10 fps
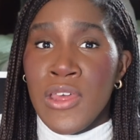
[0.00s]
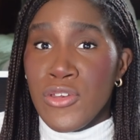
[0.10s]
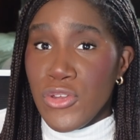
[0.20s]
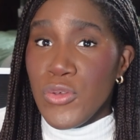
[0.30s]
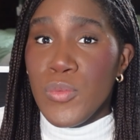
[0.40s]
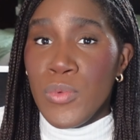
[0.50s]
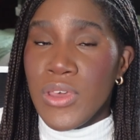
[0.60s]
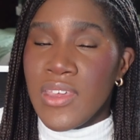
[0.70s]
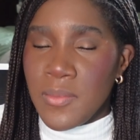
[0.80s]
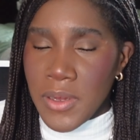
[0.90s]
new
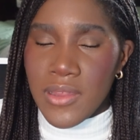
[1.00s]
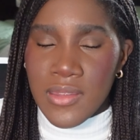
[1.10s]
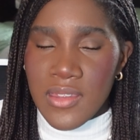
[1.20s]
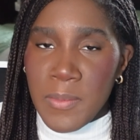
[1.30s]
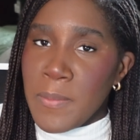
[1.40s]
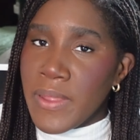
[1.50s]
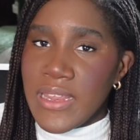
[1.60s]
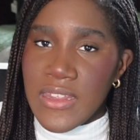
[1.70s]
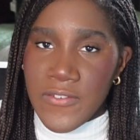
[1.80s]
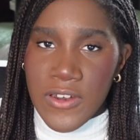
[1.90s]
experiences by
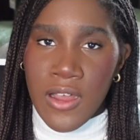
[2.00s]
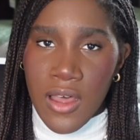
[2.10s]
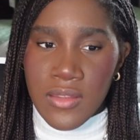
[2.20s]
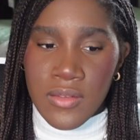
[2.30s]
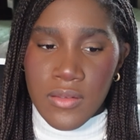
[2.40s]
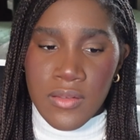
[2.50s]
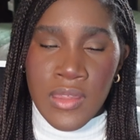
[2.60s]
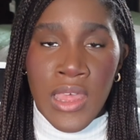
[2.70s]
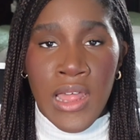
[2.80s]
playing different consoles.